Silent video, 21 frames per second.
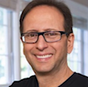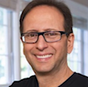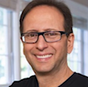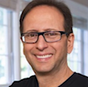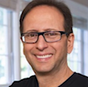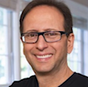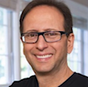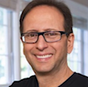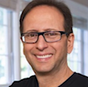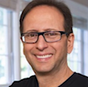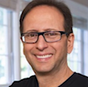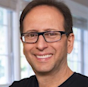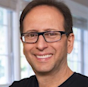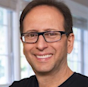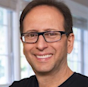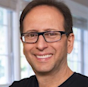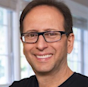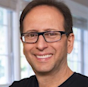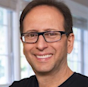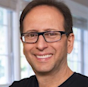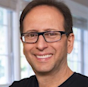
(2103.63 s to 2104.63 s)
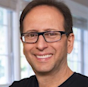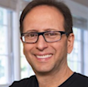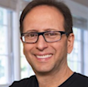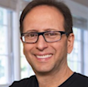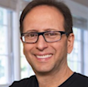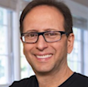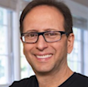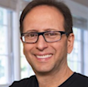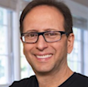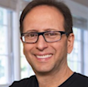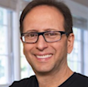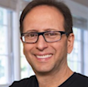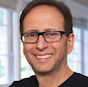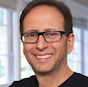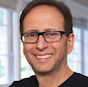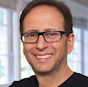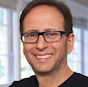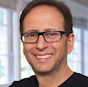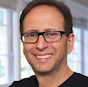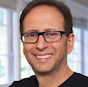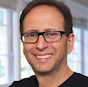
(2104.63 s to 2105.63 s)

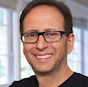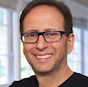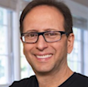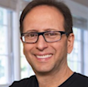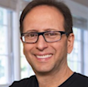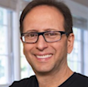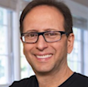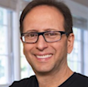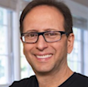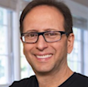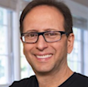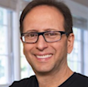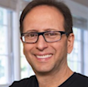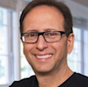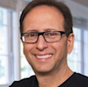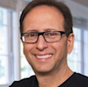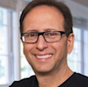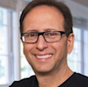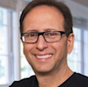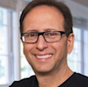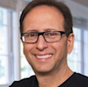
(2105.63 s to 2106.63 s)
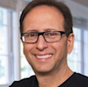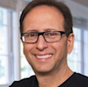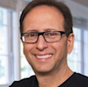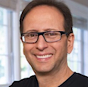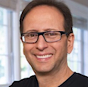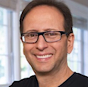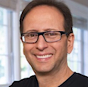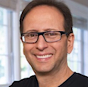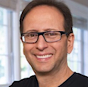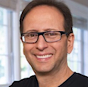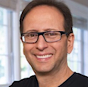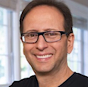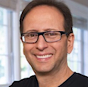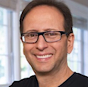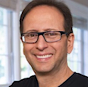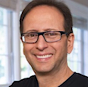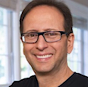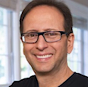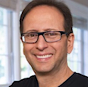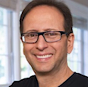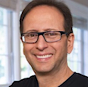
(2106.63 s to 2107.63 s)

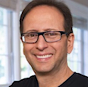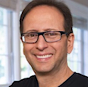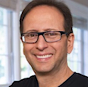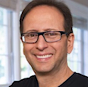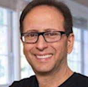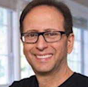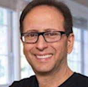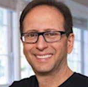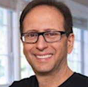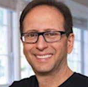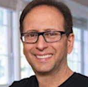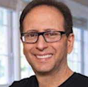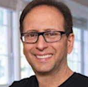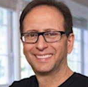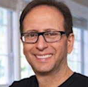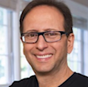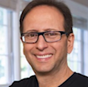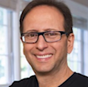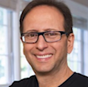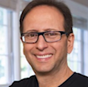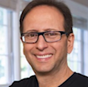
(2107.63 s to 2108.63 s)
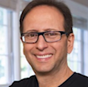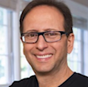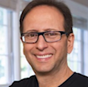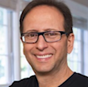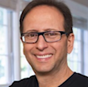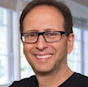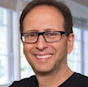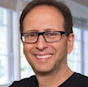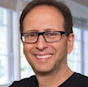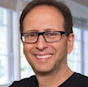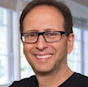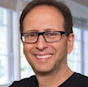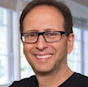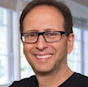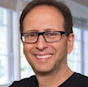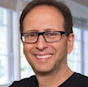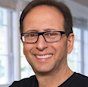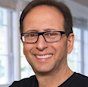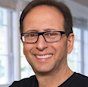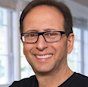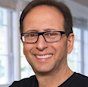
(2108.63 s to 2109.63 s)

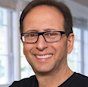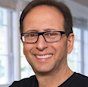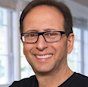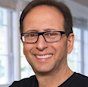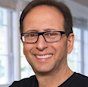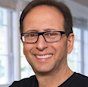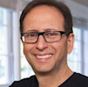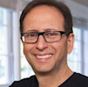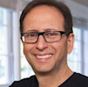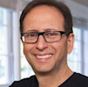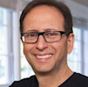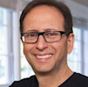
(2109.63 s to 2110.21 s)
The face doesn't move, so there is nothing to read.